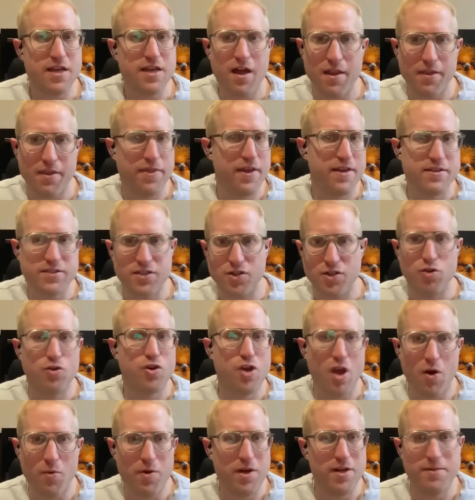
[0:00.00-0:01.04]
things that you
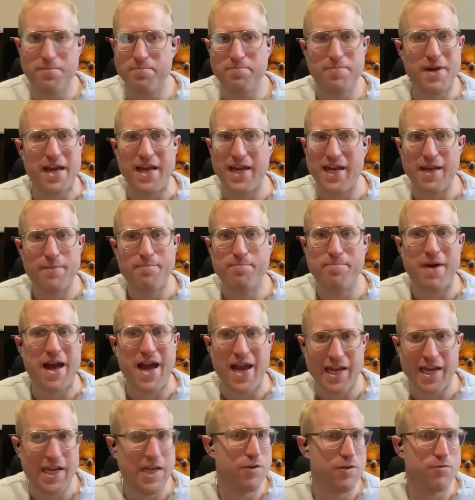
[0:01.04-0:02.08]
go in and
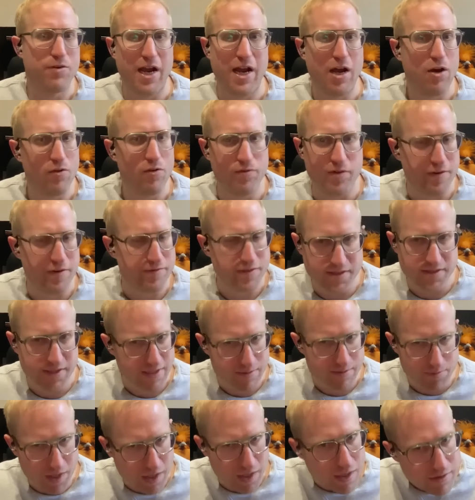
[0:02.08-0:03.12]
bang in or out of after 6
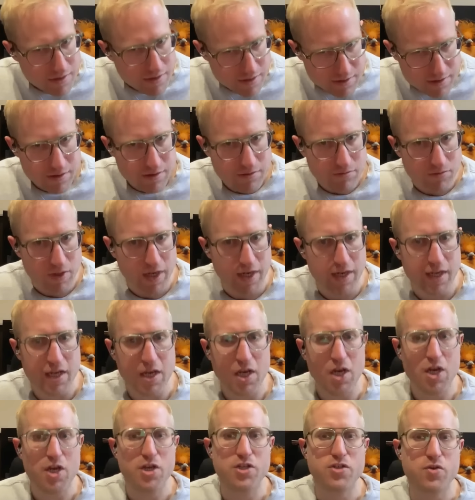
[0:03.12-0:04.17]
months, right?
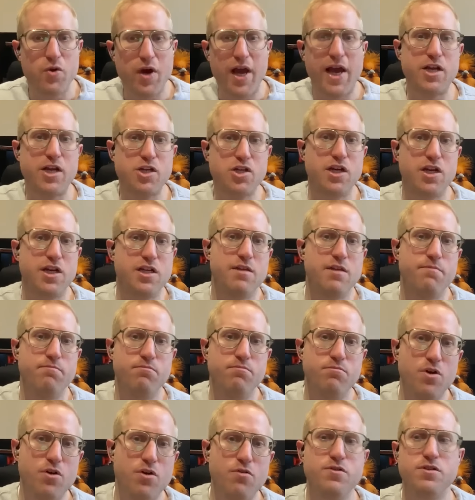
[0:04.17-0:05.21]
So actually the
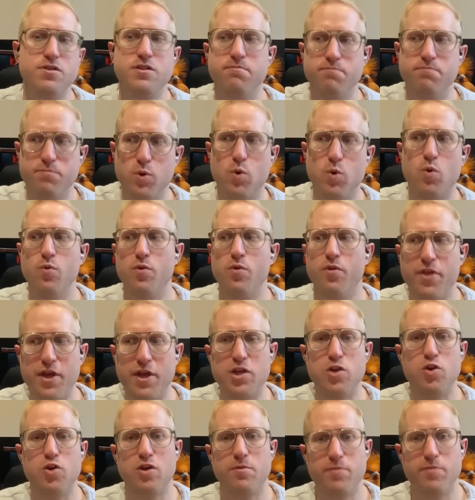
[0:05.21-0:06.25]
most important thing
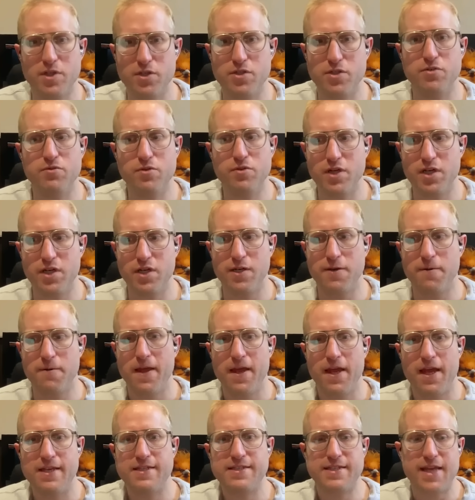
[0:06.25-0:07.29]
you can be doing
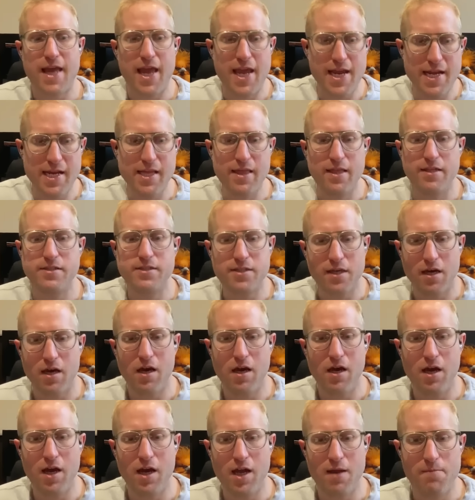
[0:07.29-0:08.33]
is taking the
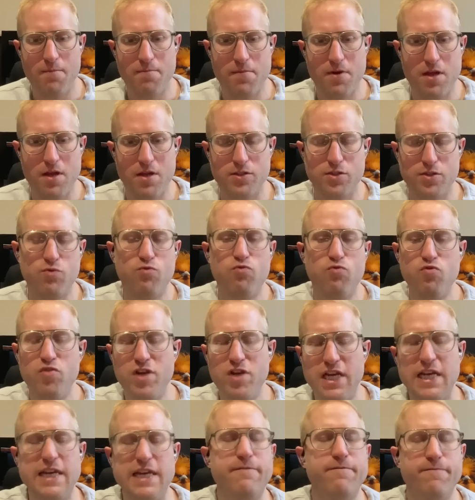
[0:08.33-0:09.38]
time to
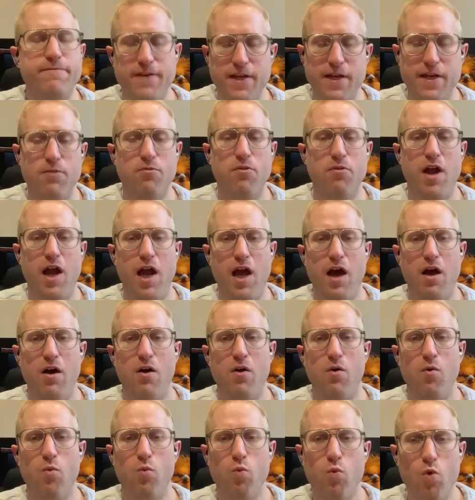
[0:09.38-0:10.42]
really figure out
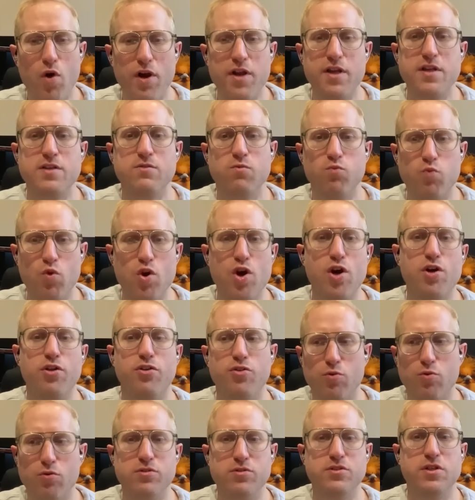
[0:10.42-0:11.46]
what is worth
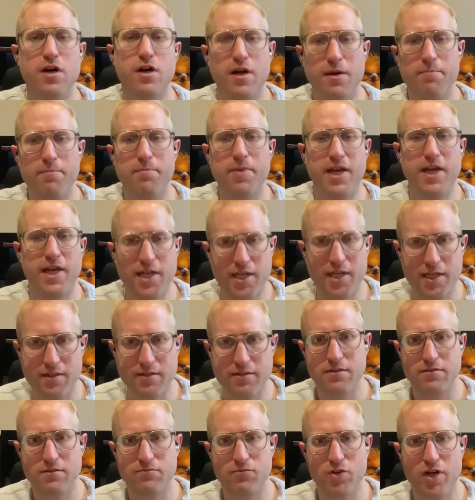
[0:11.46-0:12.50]
your time painting,
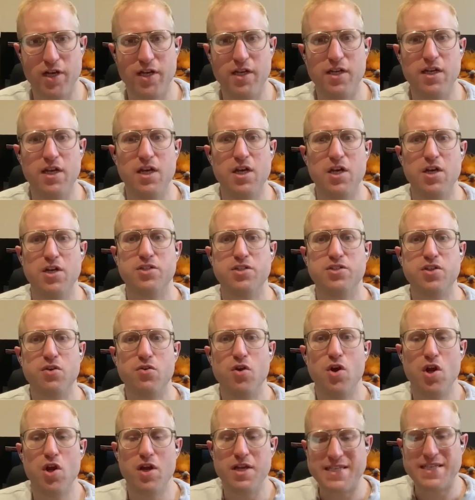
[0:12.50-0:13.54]
right? So
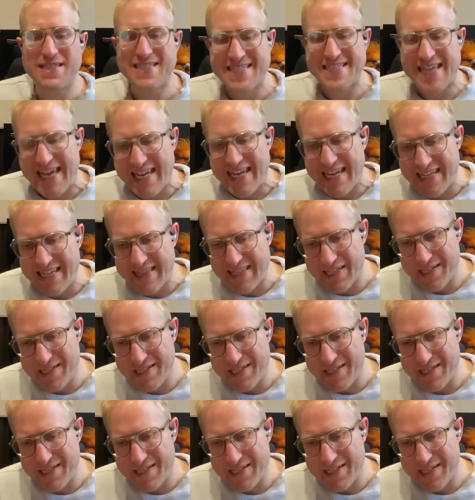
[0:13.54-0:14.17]
setting the